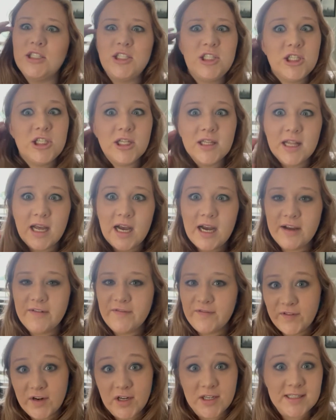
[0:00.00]
July
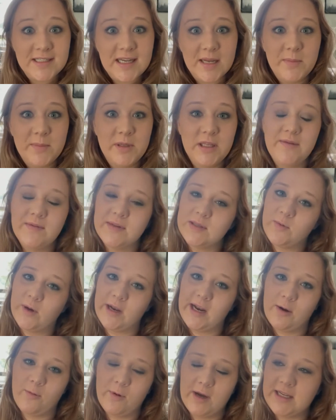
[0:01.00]
1st, I believe, is
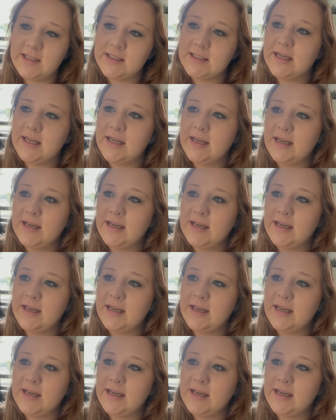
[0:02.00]
when I went.